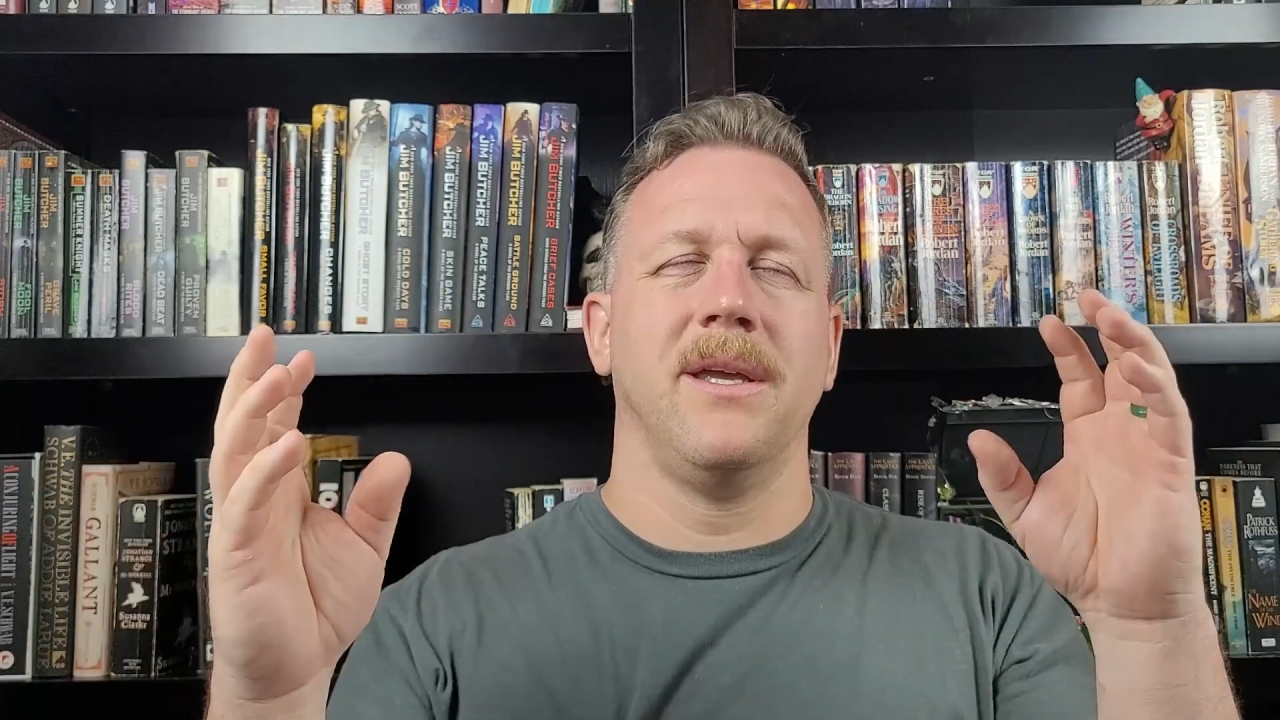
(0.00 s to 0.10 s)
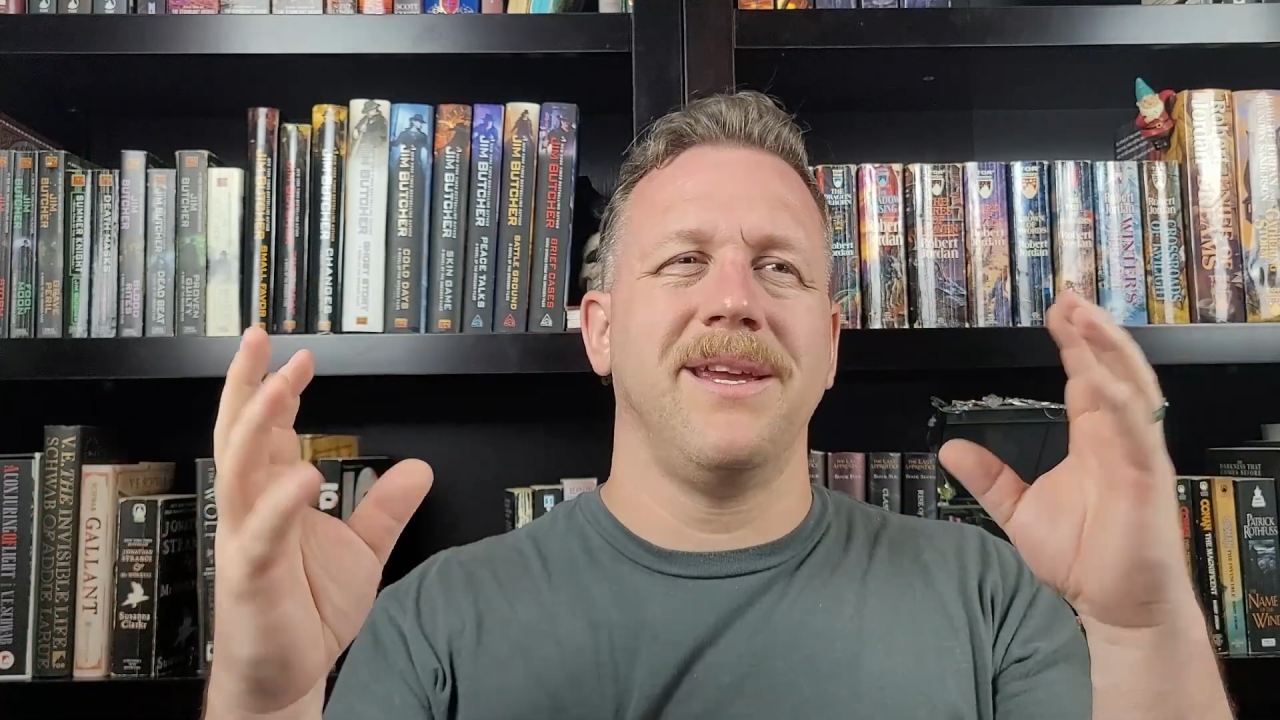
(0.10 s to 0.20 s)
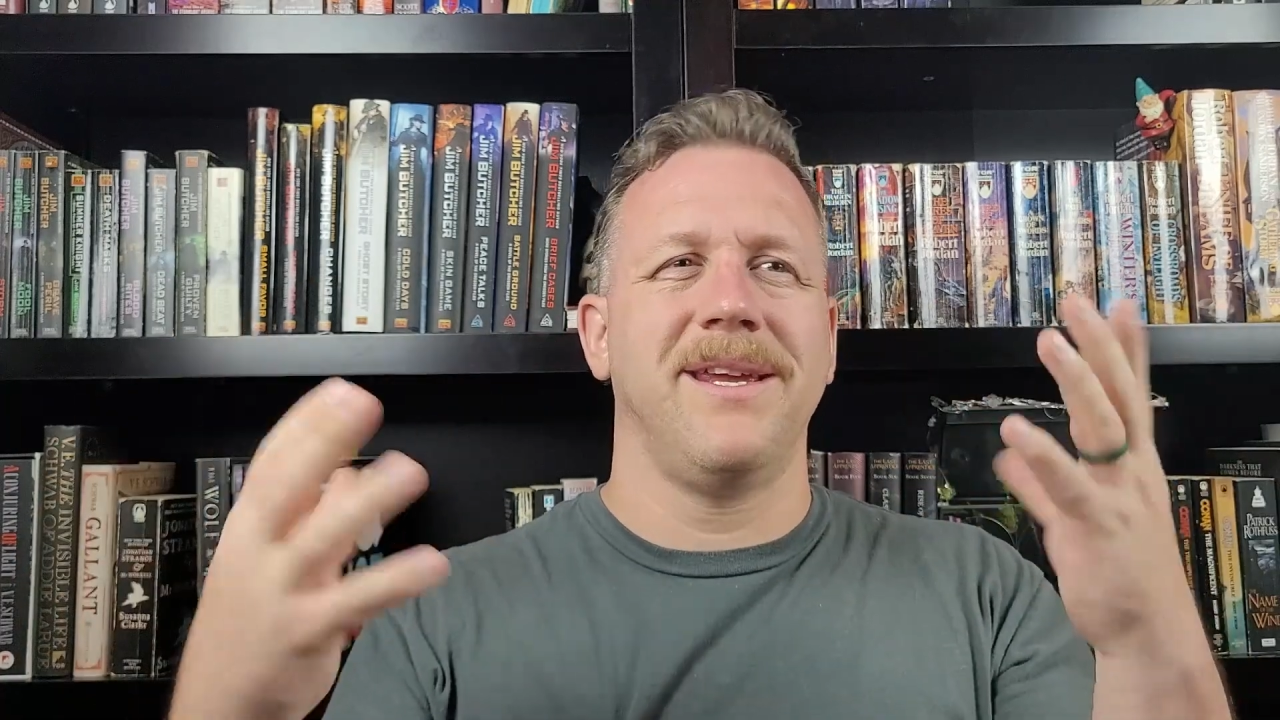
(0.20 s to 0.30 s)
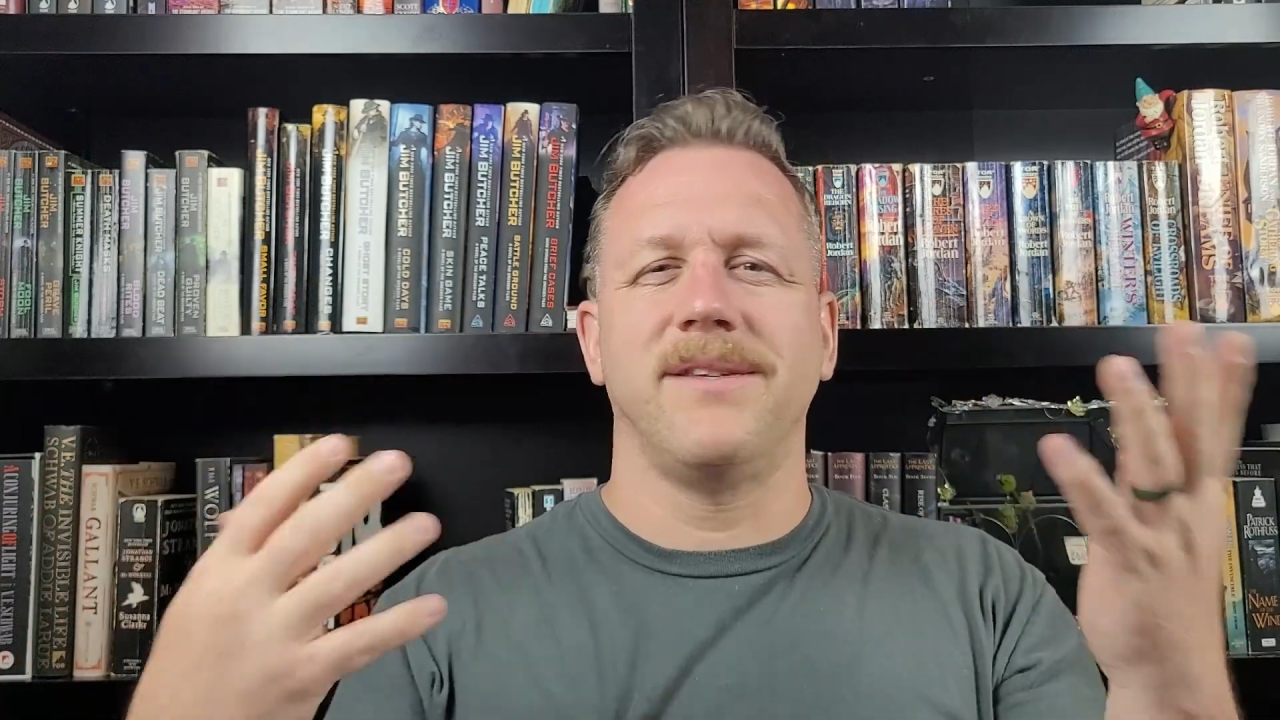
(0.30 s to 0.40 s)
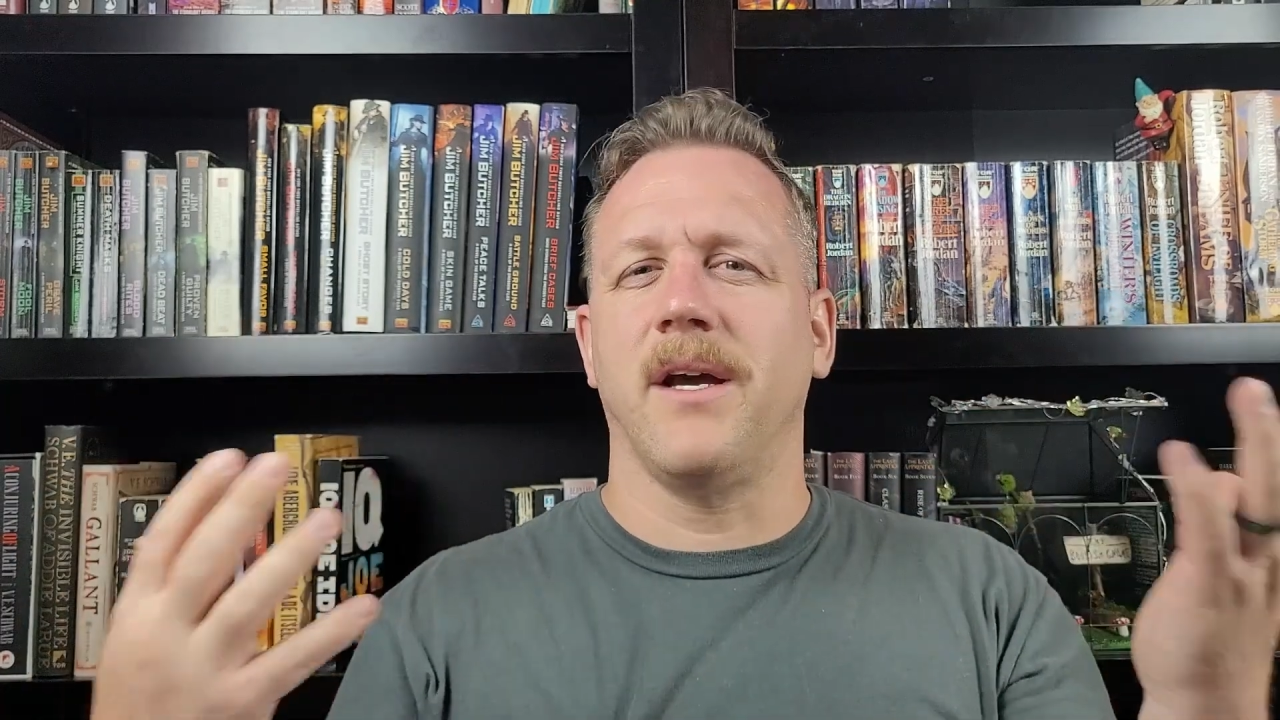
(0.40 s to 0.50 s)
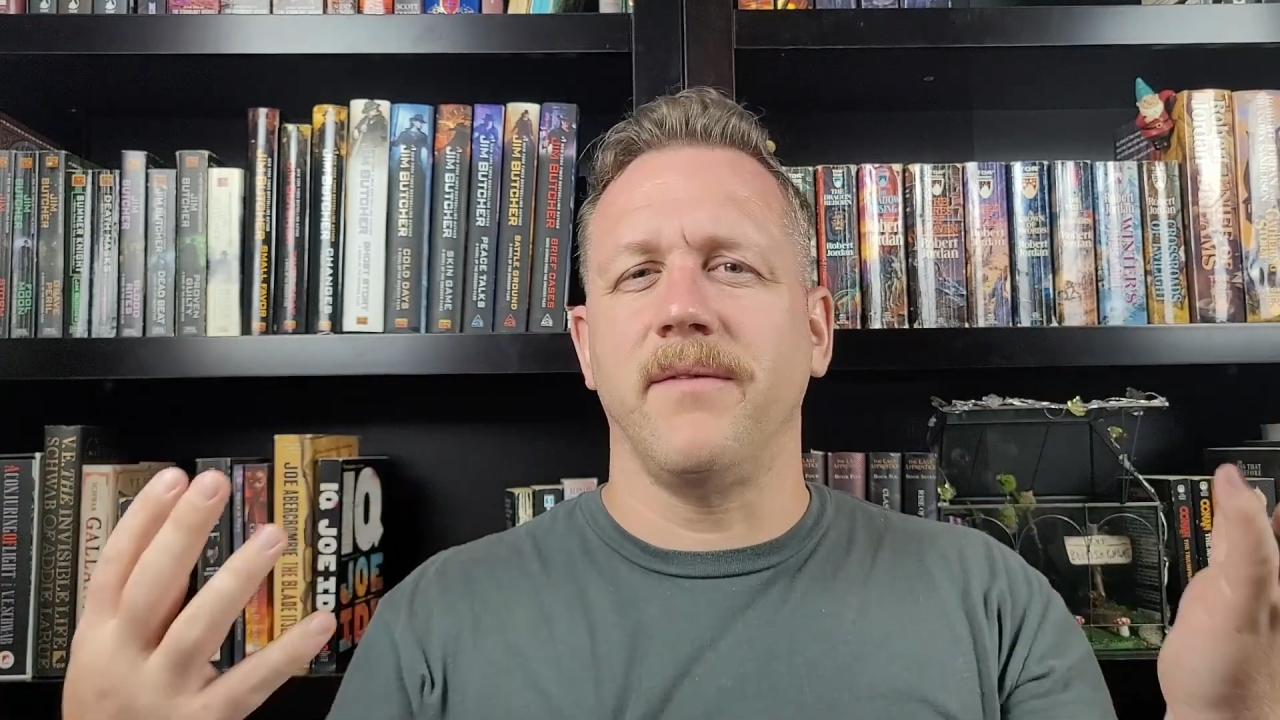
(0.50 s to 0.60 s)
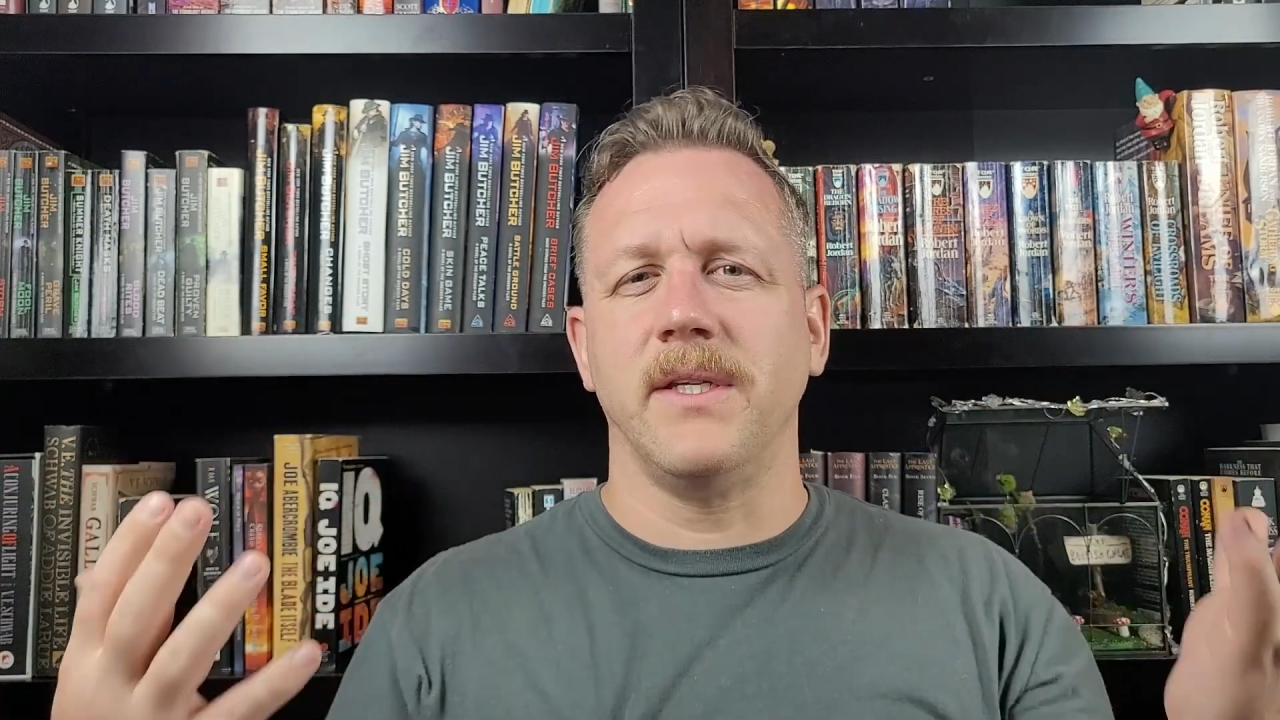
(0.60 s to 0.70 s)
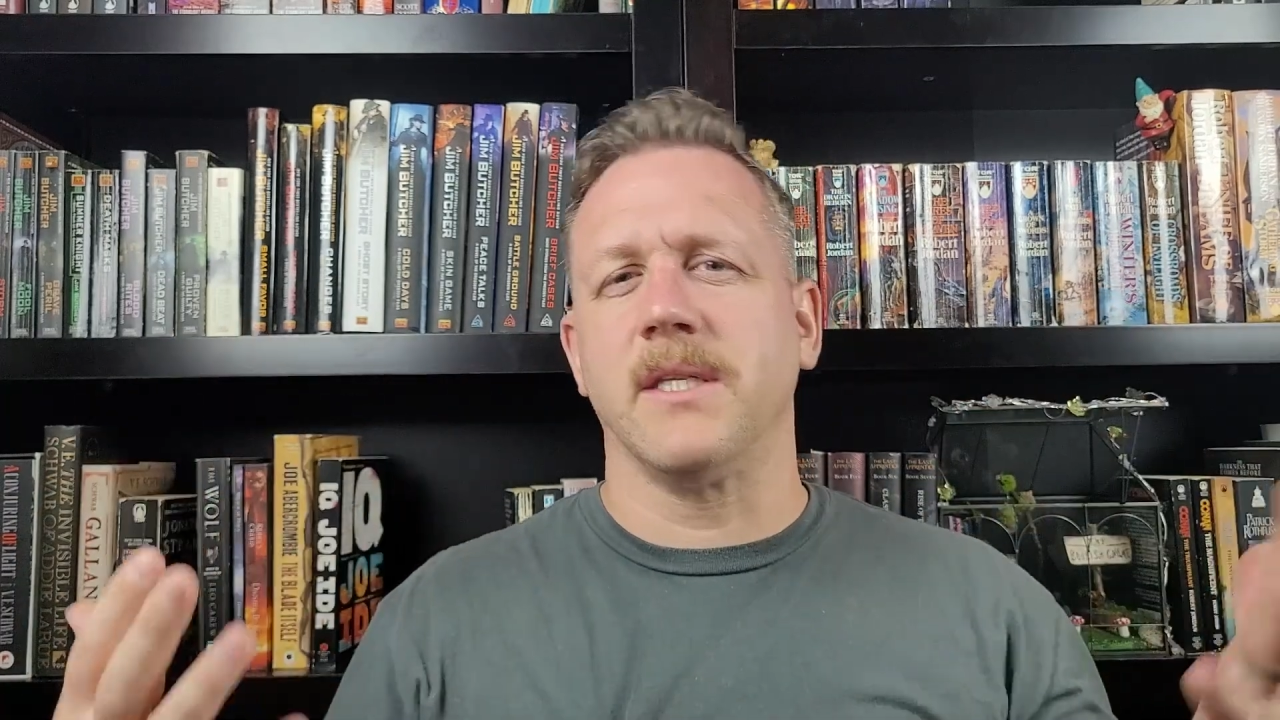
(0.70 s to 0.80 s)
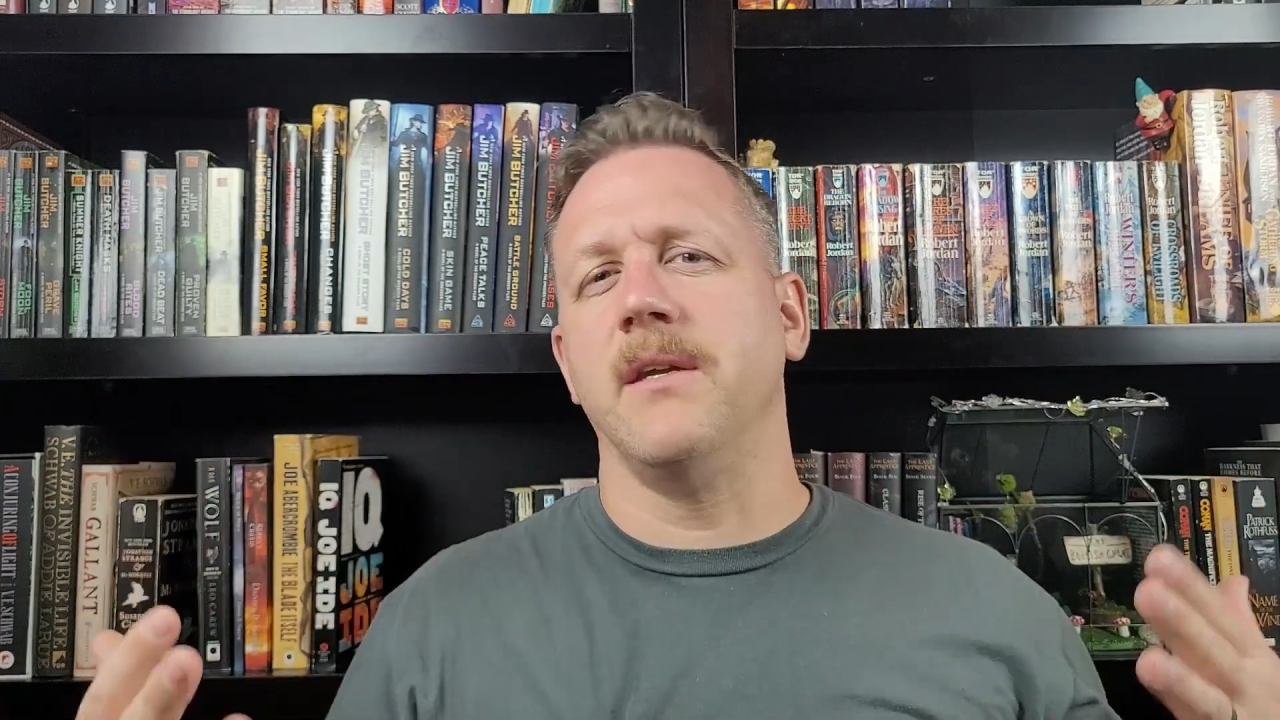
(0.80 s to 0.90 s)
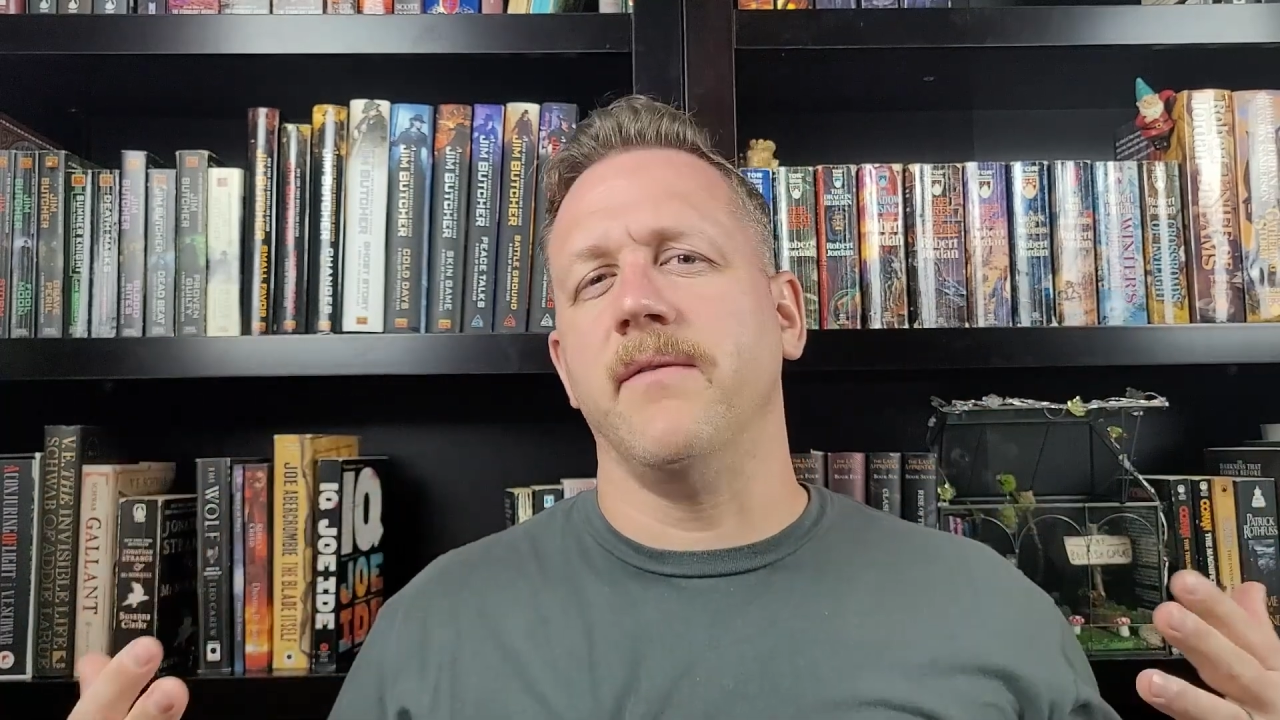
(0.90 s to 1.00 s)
he's obviously